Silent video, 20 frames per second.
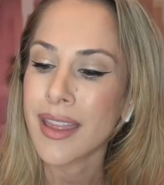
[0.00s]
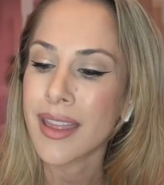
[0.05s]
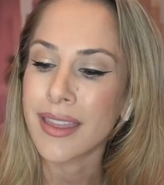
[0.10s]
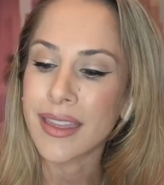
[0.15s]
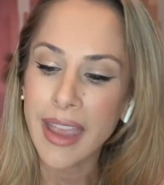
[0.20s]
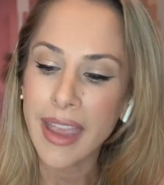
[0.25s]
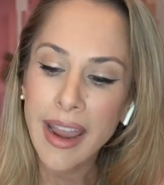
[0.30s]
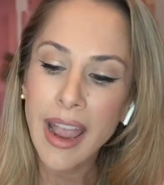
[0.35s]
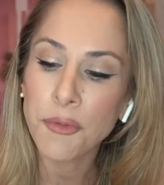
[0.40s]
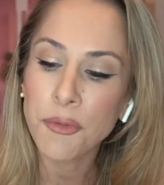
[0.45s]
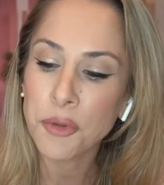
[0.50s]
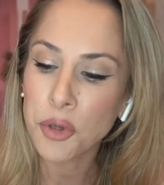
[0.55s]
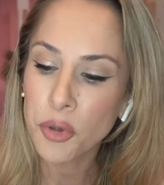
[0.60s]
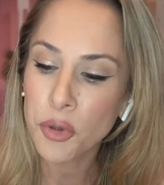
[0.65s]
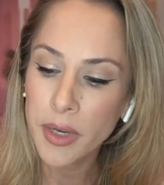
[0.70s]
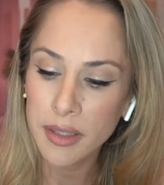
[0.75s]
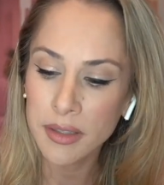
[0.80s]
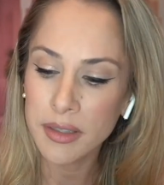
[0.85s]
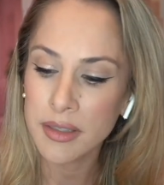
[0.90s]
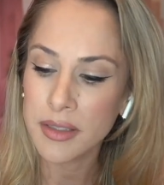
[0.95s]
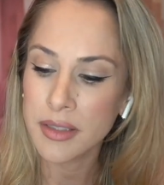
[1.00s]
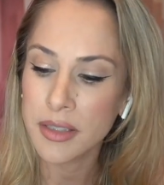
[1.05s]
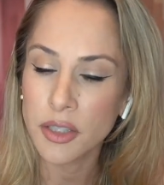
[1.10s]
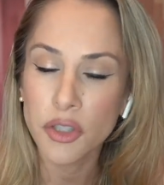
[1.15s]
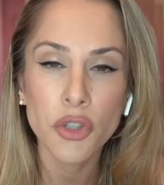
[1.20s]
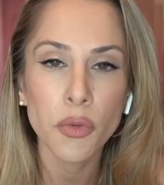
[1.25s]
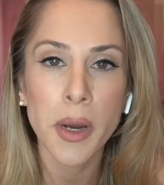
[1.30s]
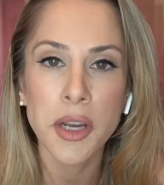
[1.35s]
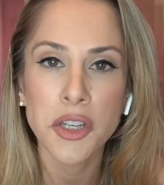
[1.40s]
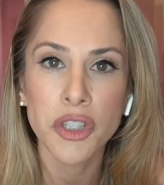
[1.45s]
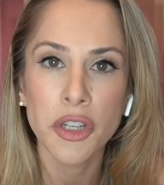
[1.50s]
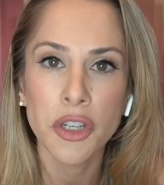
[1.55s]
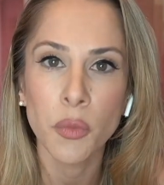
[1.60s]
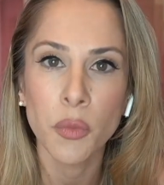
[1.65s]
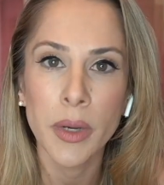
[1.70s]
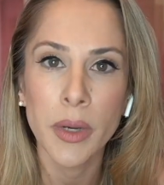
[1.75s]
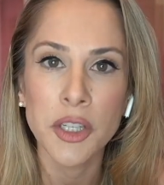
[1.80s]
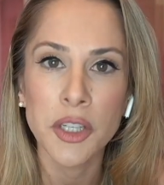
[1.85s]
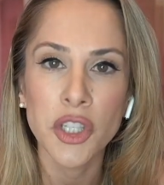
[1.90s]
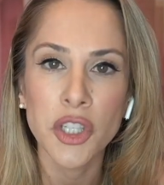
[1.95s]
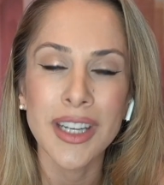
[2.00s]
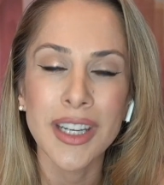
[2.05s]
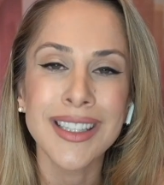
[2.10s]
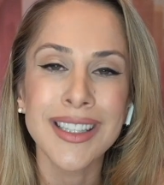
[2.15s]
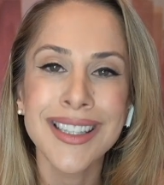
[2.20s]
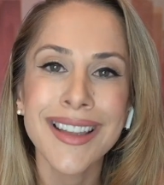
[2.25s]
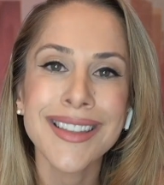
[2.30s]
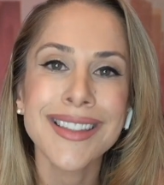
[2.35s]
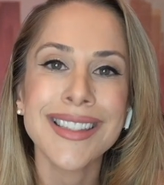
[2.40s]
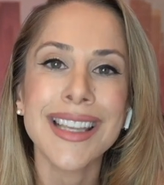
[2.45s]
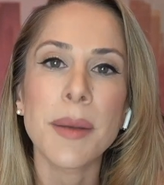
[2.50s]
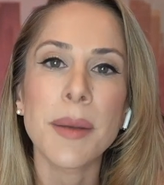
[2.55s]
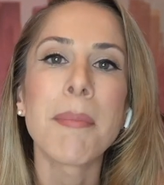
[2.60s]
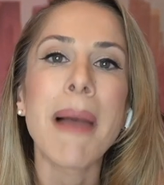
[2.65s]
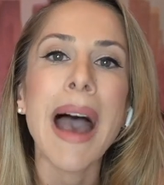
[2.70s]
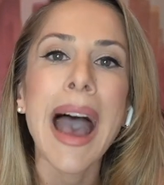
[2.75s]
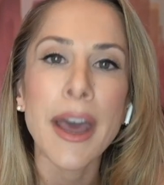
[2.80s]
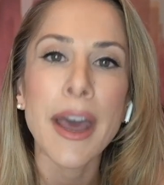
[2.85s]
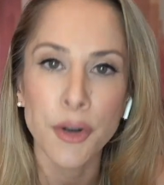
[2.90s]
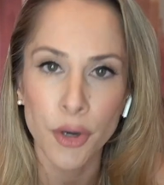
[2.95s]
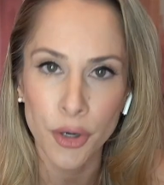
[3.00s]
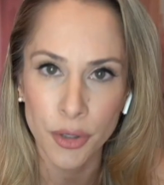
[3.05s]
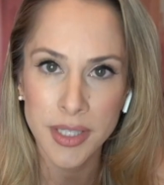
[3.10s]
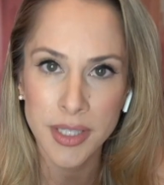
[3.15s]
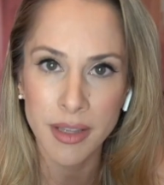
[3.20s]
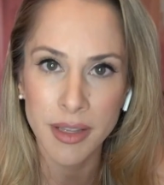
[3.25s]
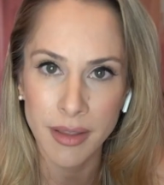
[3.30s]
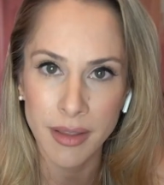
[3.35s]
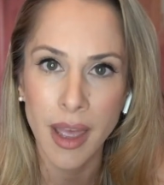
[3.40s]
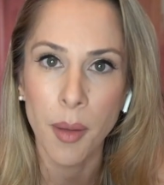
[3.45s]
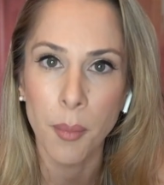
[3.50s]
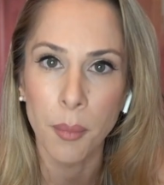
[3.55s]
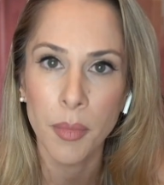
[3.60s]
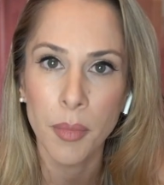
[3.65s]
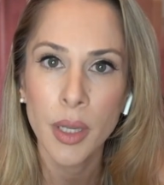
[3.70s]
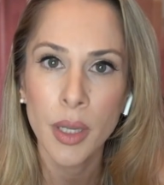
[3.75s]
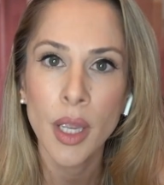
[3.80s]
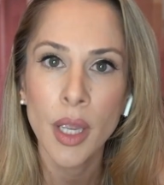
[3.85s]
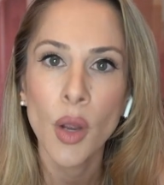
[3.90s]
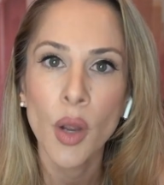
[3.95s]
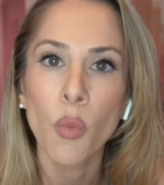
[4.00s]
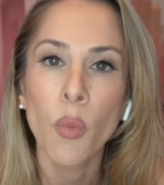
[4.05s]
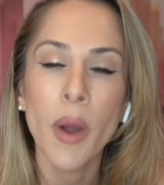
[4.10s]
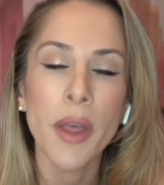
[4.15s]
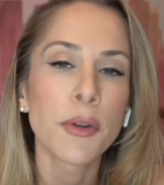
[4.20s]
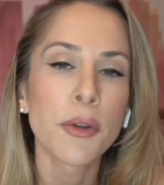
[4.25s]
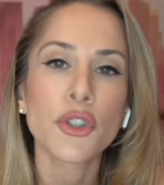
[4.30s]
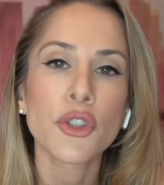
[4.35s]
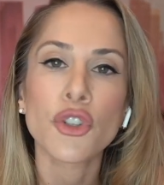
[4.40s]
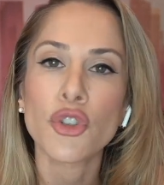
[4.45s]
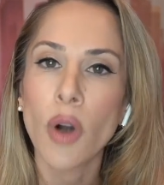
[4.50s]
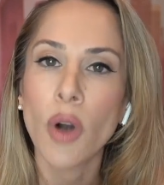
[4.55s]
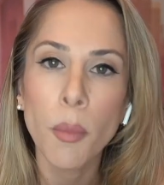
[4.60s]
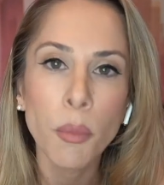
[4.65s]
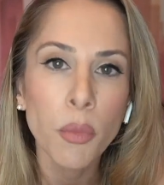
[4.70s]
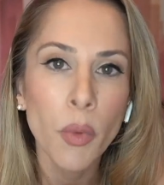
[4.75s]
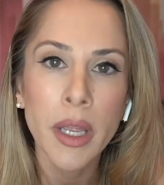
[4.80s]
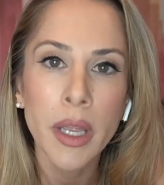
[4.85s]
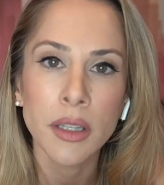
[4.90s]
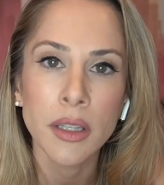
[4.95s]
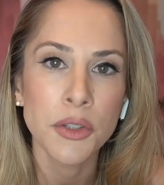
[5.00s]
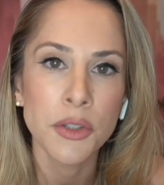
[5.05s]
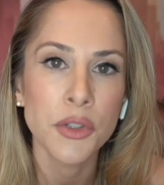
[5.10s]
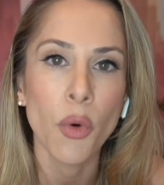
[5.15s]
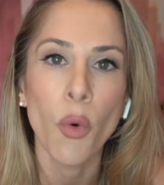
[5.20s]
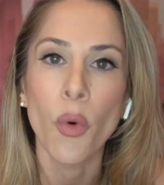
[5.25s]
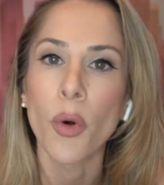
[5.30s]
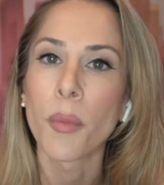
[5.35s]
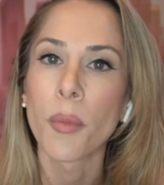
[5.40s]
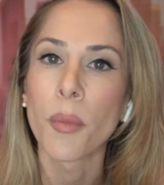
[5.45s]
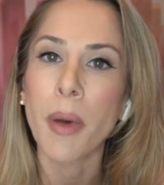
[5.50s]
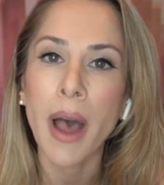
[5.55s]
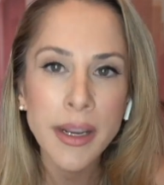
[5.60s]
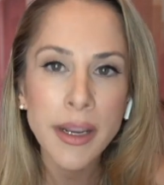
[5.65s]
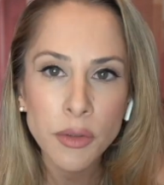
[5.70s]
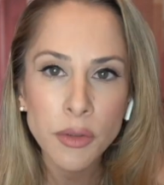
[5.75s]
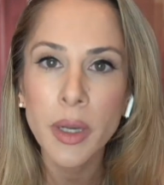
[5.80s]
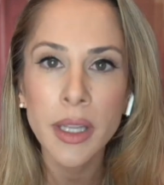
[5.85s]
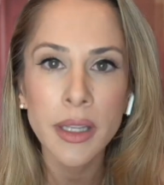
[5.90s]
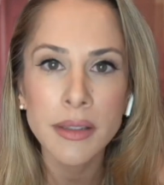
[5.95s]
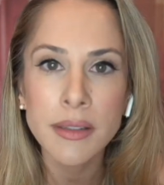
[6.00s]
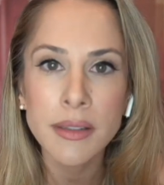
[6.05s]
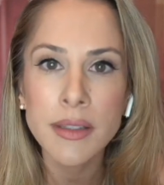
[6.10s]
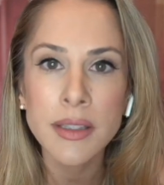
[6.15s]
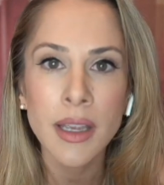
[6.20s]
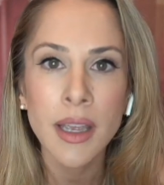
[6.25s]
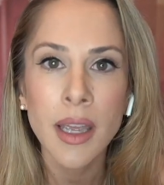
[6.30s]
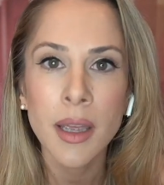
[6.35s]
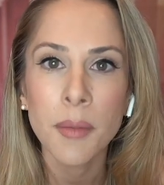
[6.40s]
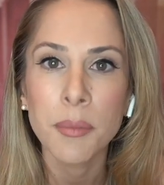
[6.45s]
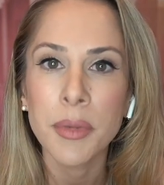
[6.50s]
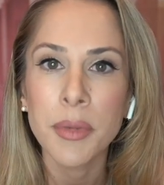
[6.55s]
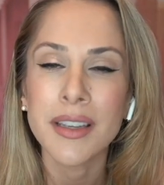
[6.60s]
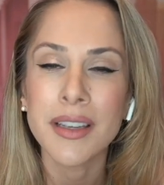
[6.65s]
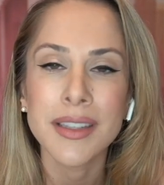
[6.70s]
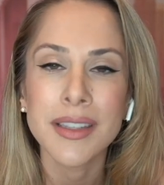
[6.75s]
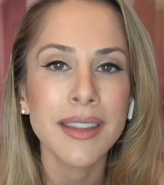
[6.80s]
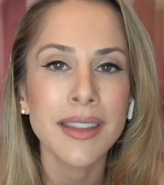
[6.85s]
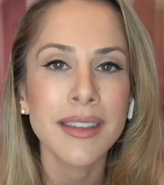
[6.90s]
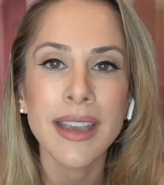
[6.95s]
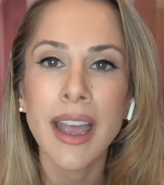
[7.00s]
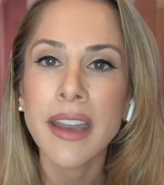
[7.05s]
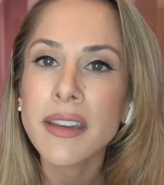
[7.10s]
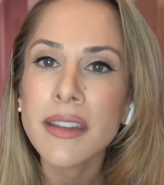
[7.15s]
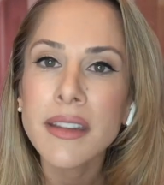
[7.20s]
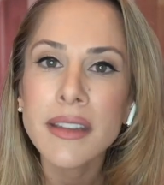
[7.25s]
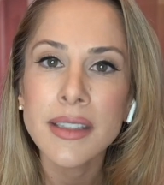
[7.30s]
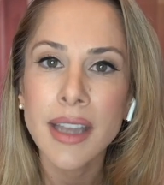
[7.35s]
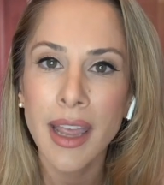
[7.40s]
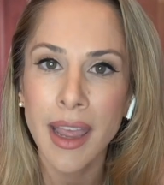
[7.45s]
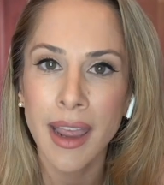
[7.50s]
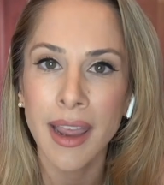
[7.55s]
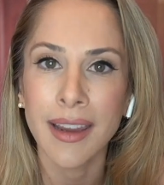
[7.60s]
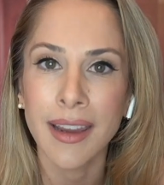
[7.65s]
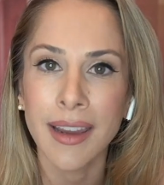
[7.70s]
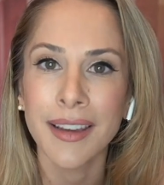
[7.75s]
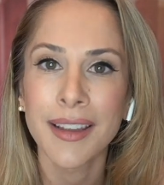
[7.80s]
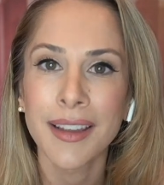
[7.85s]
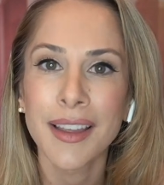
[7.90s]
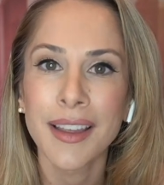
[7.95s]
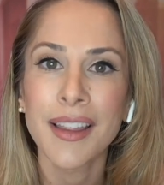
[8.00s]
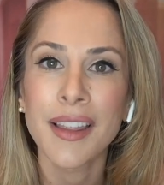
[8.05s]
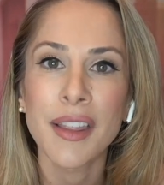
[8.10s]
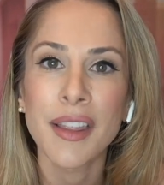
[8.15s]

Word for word: they have created a situation in which it doesn't matter to them whether Trump wins or Biden wins, because at the end of the day,